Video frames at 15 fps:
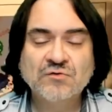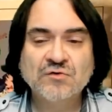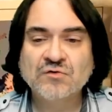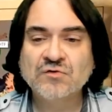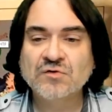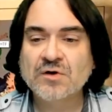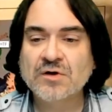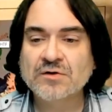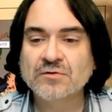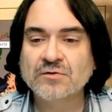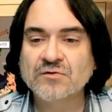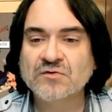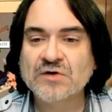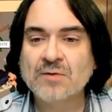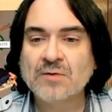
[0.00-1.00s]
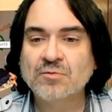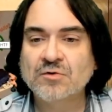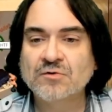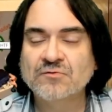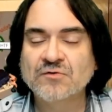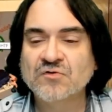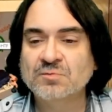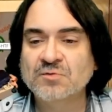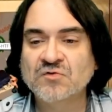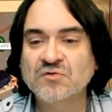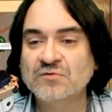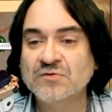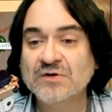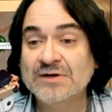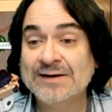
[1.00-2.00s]
just another example of a
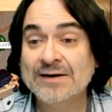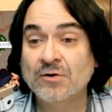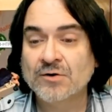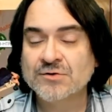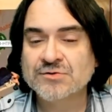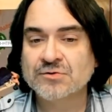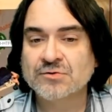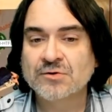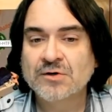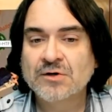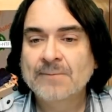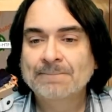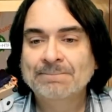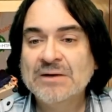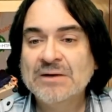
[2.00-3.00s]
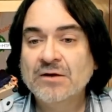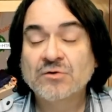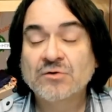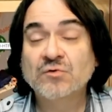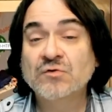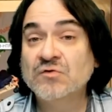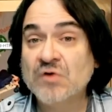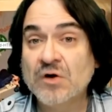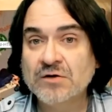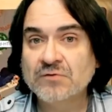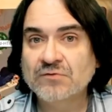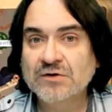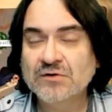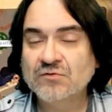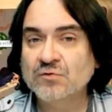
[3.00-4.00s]
specific character there's a ton of
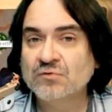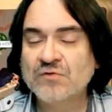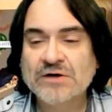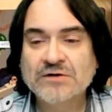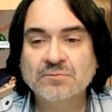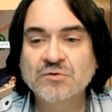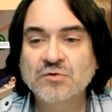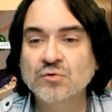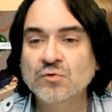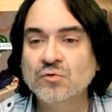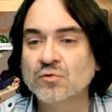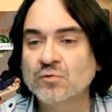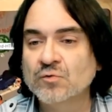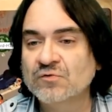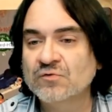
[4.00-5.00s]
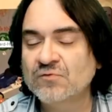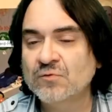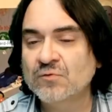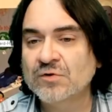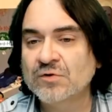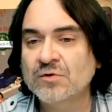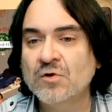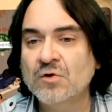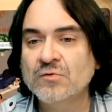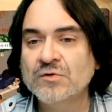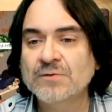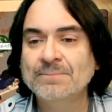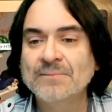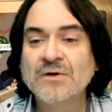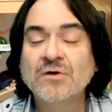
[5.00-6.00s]
these. You'll find them nude or with with
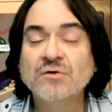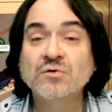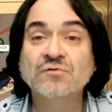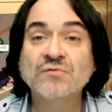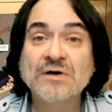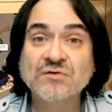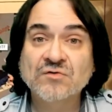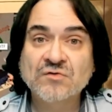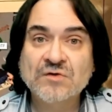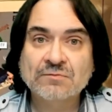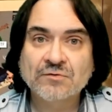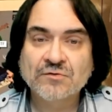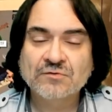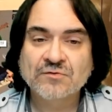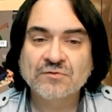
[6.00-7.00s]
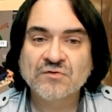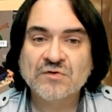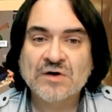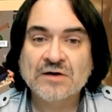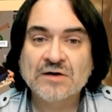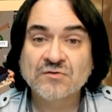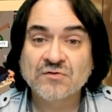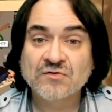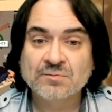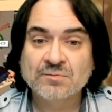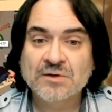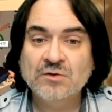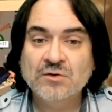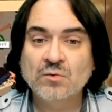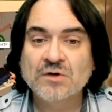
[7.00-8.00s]
clothing. You'll find several different sizes: the
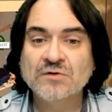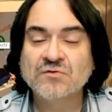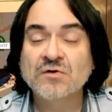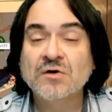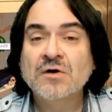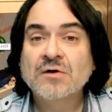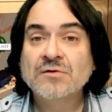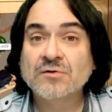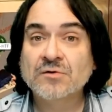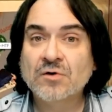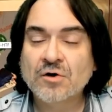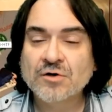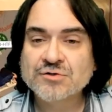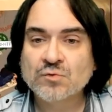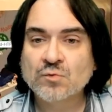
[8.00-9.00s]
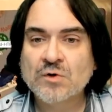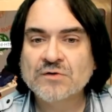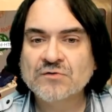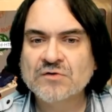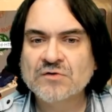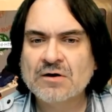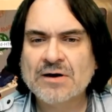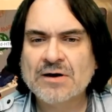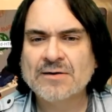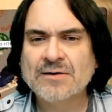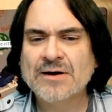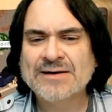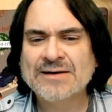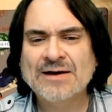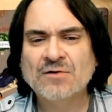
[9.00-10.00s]
mini ones, the larger ones. Now
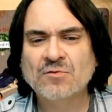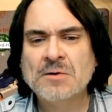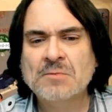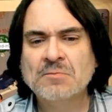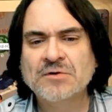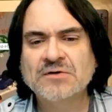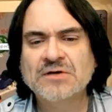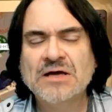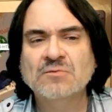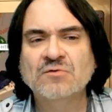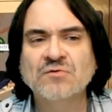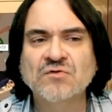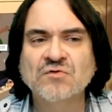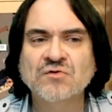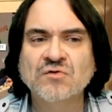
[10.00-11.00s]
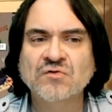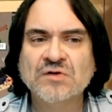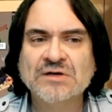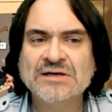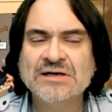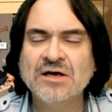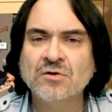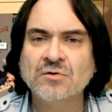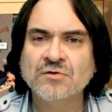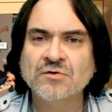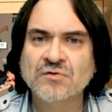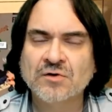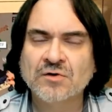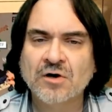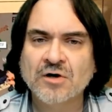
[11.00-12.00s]
I can't remember the name. If it's just a kiddle
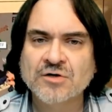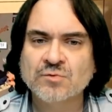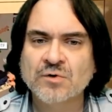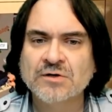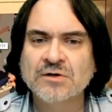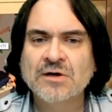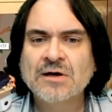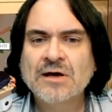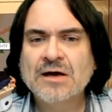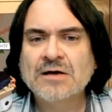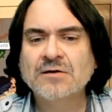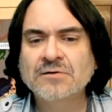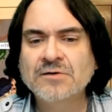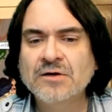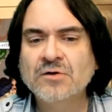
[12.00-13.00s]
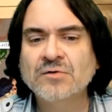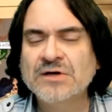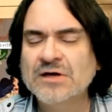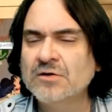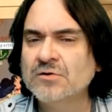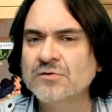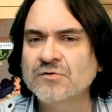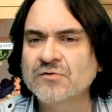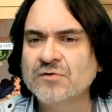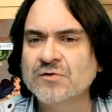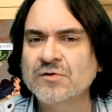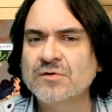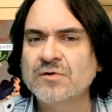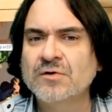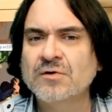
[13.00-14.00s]
is the large one, and a little kiddle is
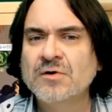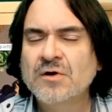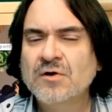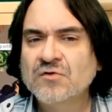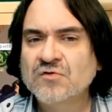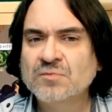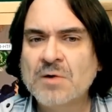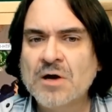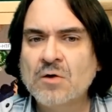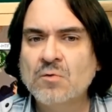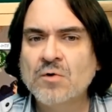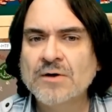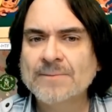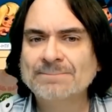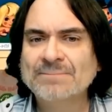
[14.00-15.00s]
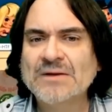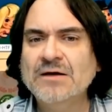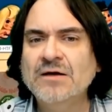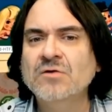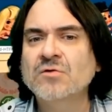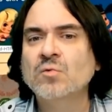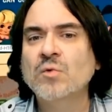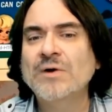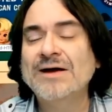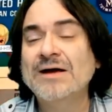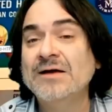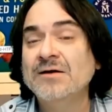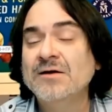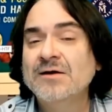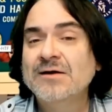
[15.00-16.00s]
the the small one. Either
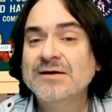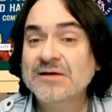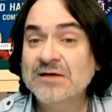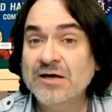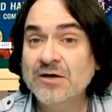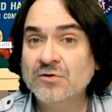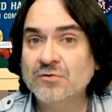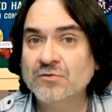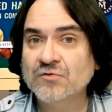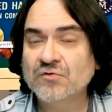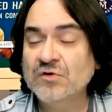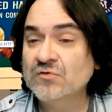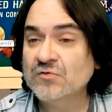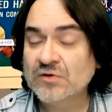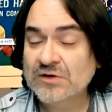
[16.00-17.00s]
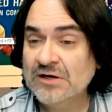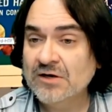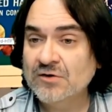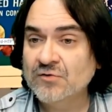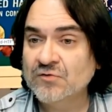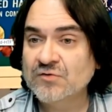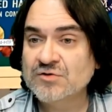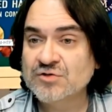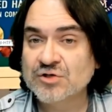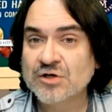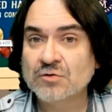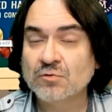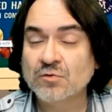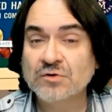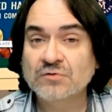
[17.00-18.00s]
way, kiddles. These are kiddles in
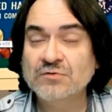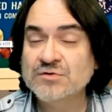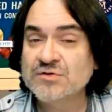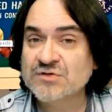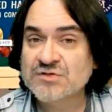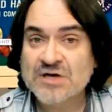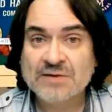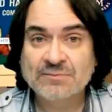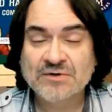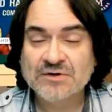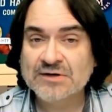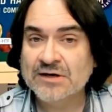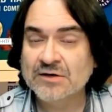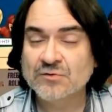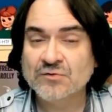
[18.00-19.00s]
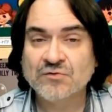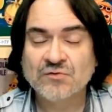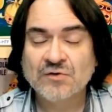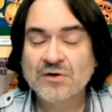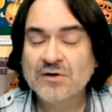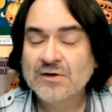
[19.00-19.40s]
general. And if you just type in kiddles